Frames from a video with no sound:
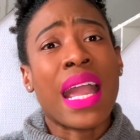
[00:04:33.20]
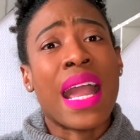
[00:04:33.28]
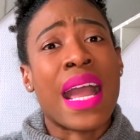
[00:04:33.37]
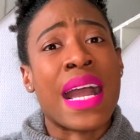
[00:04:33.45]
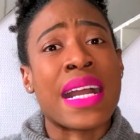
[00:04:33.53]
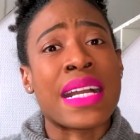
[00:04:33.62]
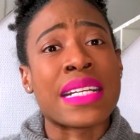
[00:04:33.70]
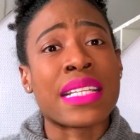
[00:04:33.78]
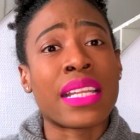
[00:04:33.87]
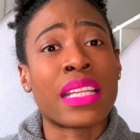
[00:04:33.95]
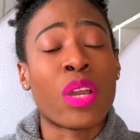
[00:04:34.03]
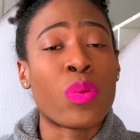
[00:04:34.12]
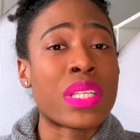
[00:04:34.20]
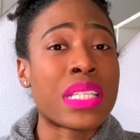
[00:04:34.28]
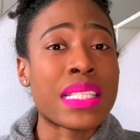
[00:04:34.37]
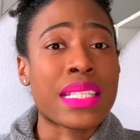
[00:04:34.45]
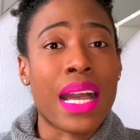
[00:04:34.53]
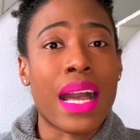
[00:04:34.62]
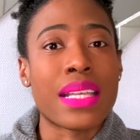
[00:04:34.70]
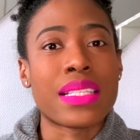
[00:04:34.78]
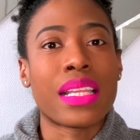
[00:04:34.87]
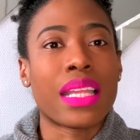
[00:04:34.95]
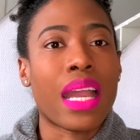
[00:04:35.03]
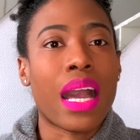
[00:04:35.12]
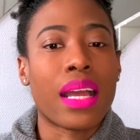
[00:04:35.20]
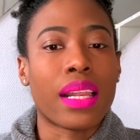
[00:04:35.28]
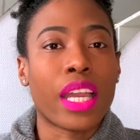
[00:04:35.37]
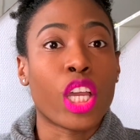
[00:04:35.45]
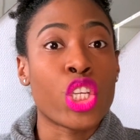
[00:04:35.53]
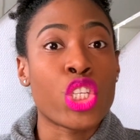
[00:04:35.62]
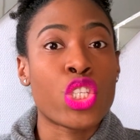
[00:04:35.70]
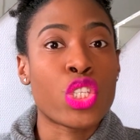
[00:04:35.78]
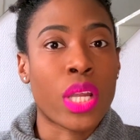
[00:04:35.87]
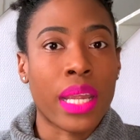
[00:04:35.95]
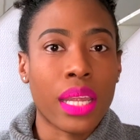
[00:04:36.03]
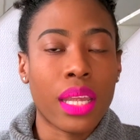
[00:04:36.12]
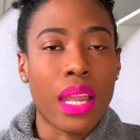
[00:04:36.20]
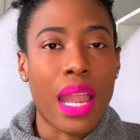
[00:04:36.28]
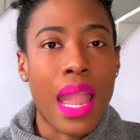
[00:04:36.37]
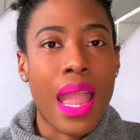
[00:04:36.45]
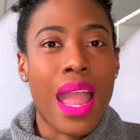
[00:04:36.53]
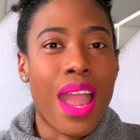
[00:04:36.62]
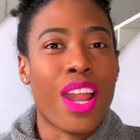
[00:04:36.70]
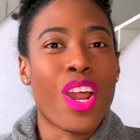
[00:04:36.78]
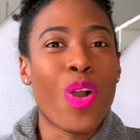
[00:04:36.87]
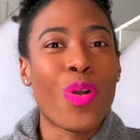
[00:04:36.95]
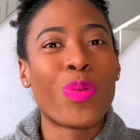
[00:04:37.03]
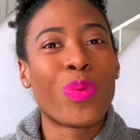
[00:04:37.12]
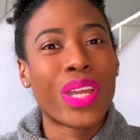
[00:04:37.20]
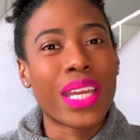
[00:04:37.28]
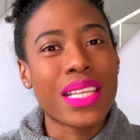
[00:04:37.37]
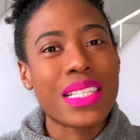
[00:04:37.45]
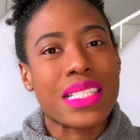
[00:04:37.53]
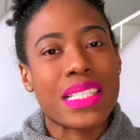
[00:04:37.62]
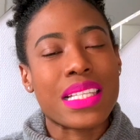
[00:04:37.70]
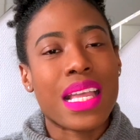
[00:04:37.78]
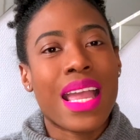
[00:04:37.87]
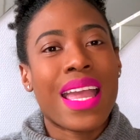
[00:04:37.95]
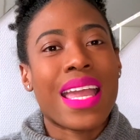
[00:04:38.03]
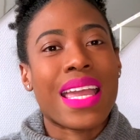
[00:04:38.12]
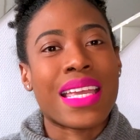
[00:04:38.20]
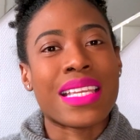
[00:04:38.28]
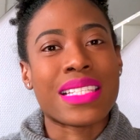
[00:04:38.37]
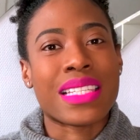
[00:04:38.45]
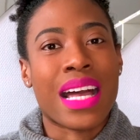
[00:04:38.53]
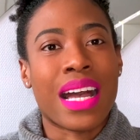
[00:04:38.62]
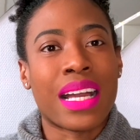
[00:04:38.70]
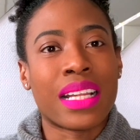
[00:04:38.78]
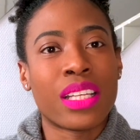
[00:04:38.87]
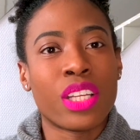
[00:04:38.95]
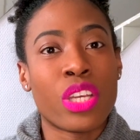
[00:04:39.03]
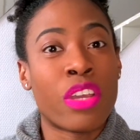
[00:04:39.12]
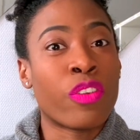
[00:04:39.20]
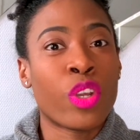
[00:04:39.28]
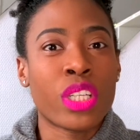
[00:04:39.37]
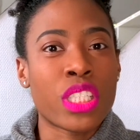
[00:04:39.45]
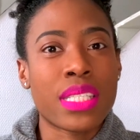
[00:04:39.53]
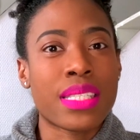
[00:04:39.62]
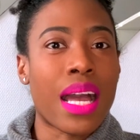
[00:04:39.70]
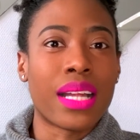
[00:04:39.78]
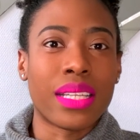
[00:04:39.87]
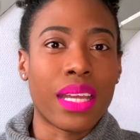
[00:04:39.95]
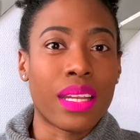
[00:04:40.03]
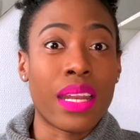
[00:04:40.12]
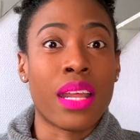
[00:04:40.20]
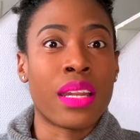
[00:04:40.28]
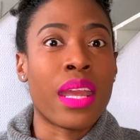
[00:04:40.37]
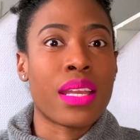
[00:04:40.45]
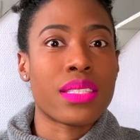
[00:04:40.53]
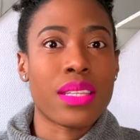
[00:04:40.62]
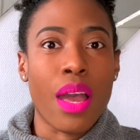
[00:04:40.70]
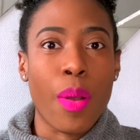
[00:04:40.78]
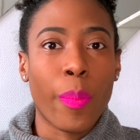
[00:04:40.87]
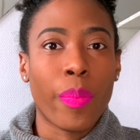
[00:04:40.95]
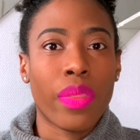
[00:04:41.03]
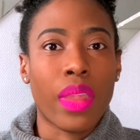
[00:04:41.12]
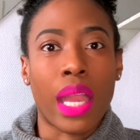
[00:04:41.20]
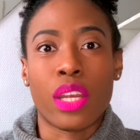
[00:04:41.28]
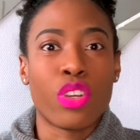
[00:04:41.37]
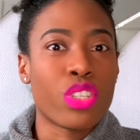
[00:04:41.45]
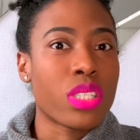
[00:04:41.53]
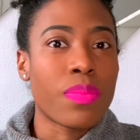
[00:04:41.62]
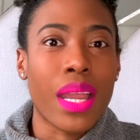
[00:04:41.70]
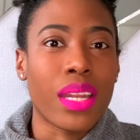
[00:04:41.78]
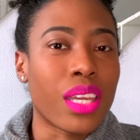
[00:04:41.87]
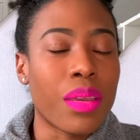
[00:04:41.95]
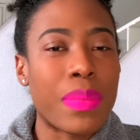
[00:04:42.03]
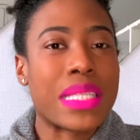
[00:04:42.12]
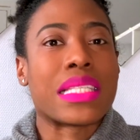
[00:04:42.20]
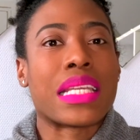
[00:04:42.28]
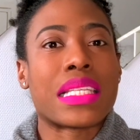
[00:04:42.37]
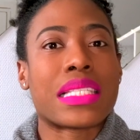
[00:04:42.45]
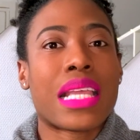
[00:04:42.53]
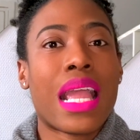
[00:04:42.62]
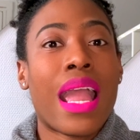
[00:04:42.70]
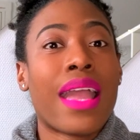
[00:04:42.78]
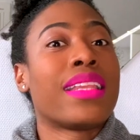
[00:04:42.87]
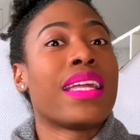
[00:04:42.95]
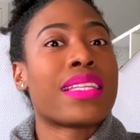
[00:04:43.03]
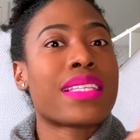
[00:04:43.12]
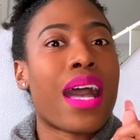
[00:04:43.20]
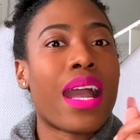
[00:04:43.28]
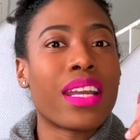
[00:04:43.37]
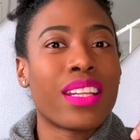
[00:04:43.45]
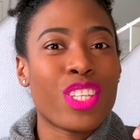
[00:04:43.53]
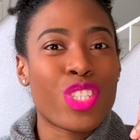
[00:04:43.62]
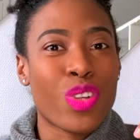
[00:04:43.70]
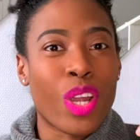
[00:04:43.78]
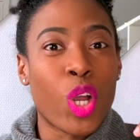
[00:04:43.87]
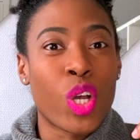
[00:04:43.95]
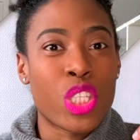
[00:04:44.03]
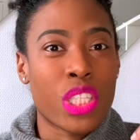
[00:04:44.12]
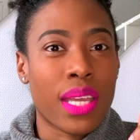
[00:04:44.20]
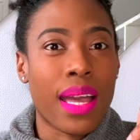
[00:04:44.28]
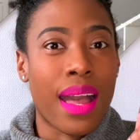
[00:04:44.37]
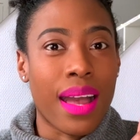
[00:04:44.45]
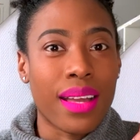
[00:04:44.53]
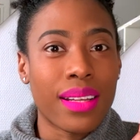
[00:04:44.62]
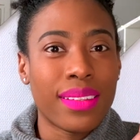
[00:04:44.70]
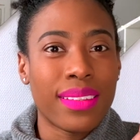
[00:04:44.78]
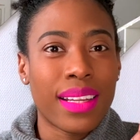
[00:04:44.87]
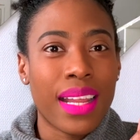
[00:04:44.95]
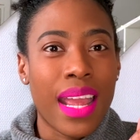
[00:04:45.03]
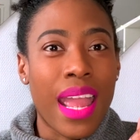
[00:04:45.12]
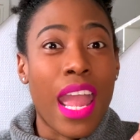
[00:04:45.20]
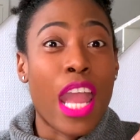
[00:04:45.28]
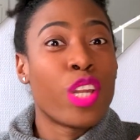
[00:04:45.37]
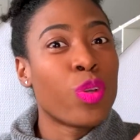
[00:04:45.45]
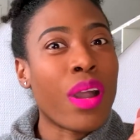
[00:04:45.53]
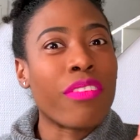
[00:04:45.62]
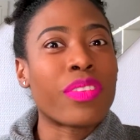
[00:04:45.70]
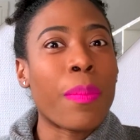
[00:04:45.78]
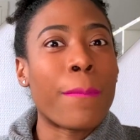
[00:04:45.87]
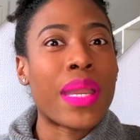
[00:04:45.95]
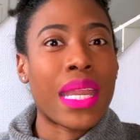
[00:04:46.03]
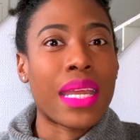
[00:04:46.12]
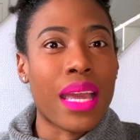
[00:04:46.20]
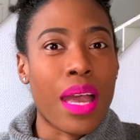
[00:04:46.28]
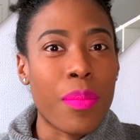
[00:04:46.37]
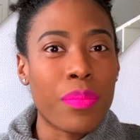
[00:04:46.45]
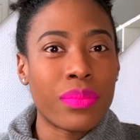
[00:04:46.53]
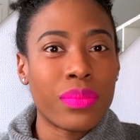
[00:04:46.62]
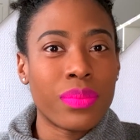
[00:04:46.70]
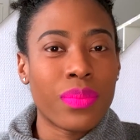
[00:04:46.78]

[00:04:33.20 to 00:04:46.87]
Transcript: and there were these guys and they had like a string, and how it works is that if you're just standing near to them and you're just minding your business, they tie the string onto your hand and you have to pay them